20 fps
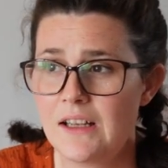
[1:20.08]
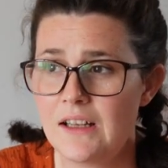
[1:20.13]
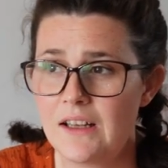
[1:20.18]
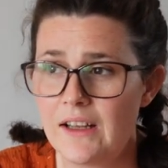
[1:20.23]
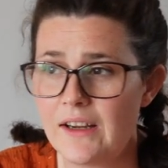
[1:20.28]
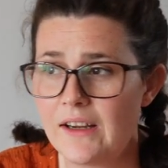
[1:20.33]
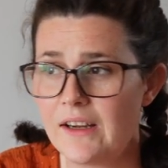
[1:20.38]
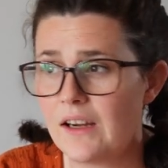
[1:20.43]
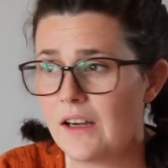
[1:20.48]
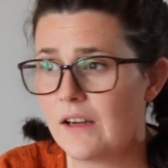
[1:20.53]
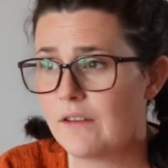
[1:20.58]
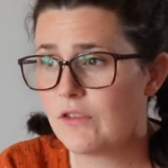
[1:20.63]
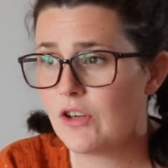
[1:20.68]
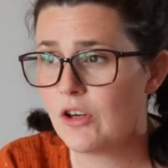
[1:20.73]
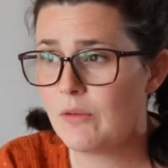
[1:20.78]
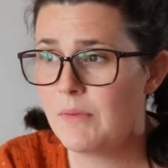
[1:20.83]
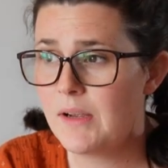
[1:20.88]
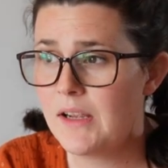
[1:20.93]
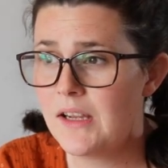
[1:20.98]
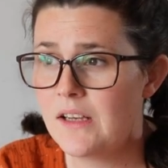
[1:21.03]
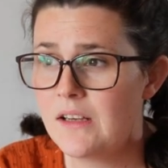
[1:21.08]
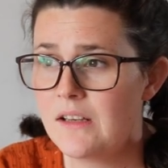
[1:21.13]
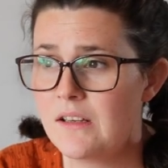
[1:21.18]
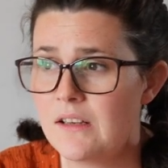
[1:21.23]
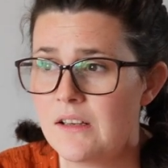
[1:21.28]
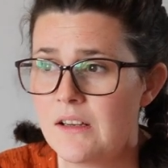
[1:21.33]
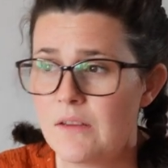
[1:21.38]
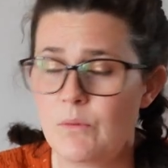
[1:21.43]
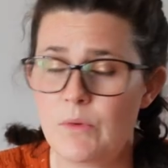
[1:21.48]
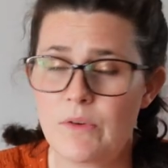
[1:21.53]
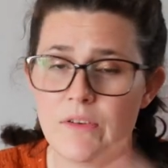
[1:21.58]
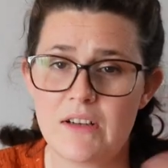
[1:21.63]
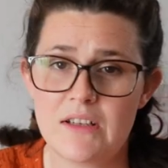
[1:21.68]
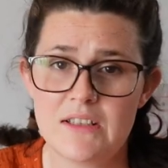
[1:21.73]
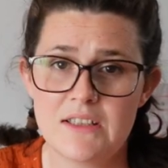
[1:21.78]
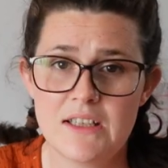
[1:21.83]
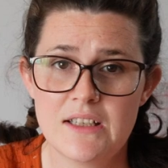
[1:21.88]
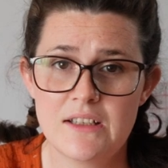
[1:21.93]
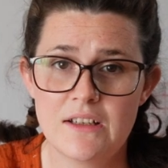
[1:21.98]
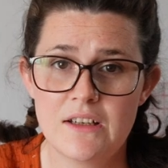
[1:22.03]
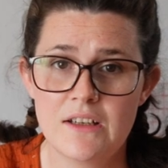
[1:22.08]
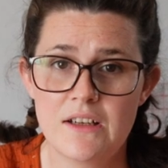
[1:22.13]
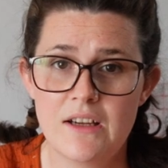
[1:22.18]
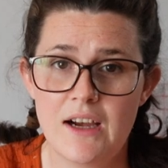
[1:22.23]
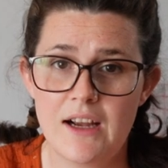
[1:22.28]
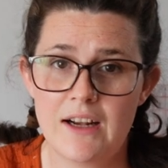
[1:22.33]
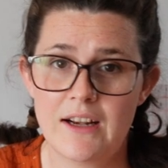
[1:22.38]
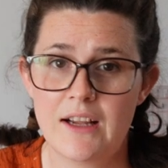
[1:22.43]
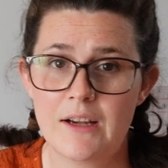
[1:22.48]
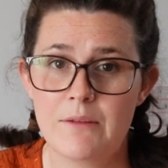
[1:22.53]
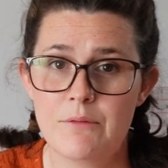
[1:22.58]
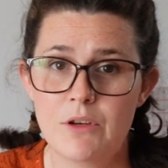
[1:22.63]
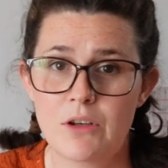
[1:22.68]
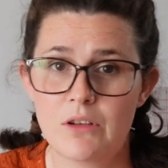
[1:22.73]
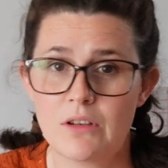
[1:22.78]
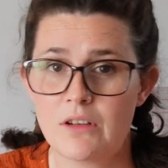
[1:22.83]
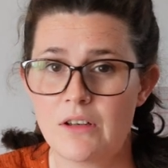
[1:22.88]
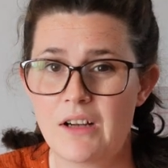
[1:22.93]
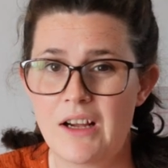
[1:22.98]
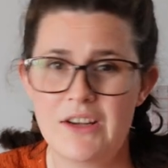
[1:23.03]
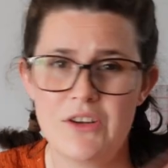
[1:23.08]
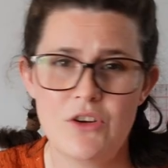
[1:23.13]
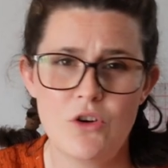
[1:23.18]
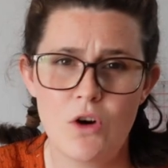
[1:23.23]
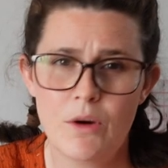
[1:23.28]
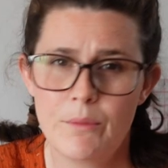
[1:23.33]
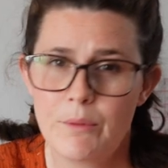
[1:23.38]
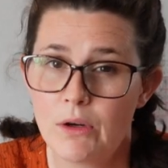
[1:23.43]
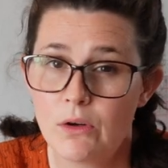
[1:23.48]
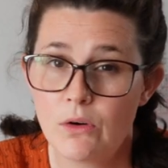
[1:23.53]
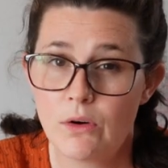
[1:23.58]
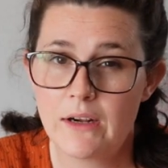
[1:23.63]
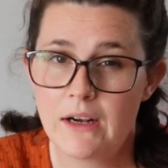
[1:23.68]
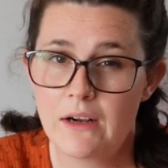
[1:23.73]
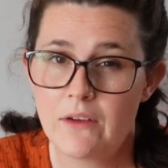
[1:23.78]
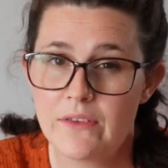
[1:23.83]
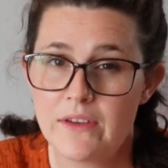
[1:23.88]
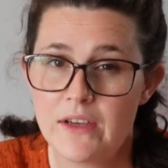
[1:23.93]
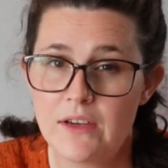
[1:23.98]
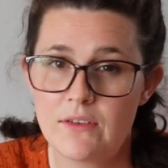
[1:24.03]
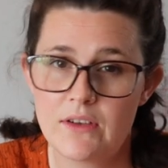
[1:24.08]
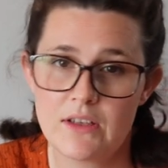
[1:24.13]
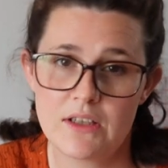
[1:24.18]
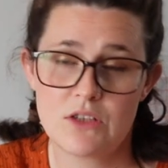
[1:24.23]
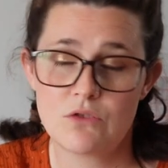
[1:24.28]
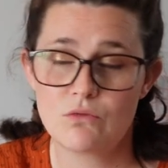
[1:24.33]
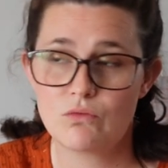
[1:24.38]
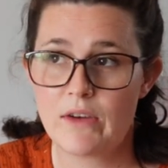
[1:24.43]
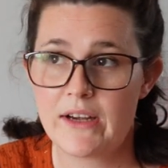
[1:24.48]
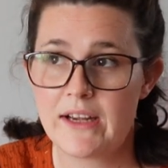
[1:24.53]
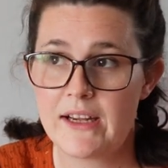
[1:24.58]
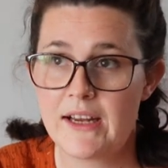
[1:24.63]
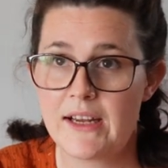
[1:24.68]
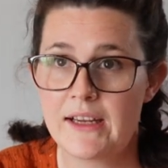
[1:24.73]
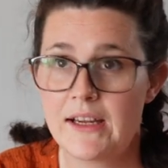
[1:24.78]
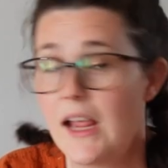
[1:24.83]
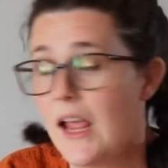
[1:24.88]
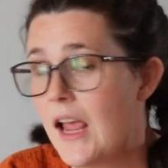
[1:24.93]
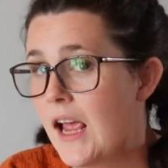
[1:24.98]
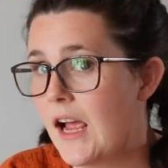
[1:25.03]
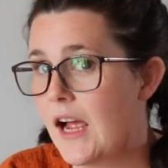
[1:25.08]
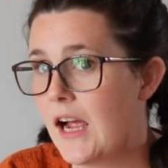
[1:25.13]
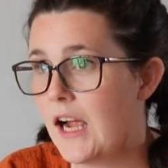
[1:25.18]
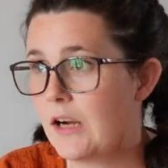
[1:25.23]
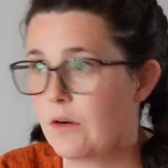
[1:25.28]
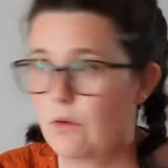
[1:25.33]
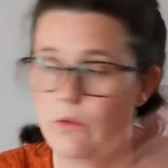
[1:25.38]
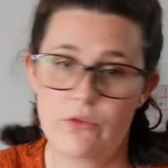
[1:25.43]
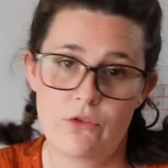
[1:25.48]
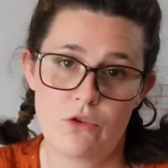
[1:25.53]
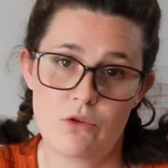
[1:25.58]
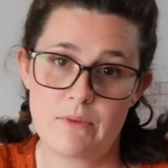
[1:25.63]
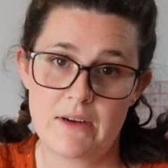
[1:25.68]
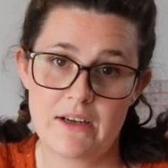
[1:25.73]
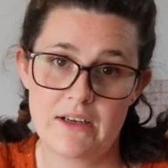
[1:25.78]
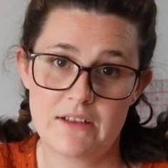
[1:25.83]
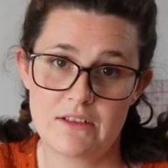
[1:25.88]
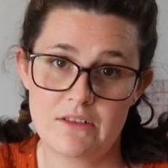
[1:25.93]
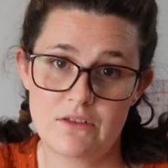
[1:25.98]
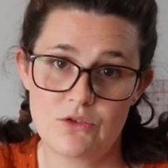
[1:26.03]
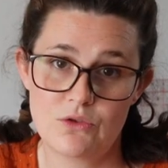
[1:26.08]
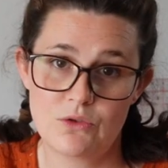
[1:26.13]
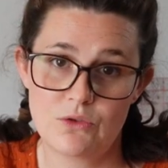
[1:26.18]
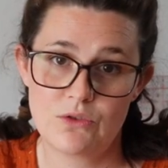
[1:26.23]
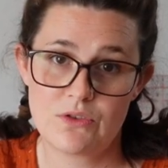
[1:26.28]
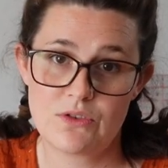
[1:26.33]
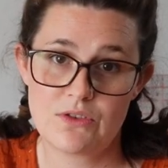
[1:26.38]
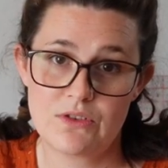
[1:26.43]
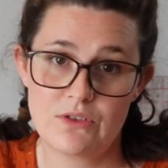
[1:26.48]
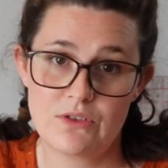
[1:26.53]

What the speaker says: like I've come in, we've had dinner, and I know I'm not going out in the evening if it's raining, I will throw my shorts